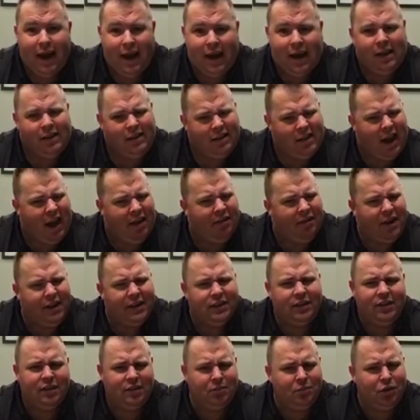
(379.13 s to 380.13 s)
Hey, I've
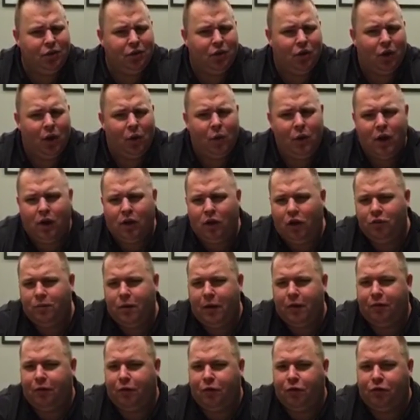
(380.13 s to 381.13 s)
got a similar goal. I want to
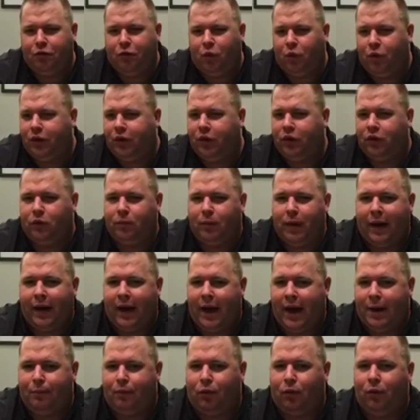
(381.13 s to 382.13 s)
close my first four deals
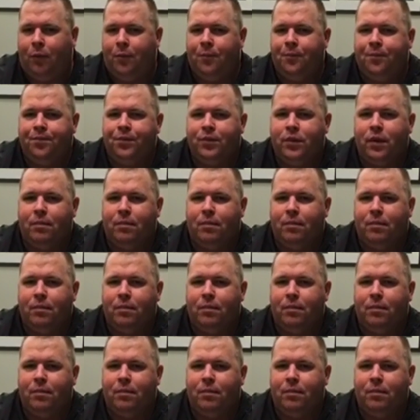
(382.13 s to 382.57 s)
by April.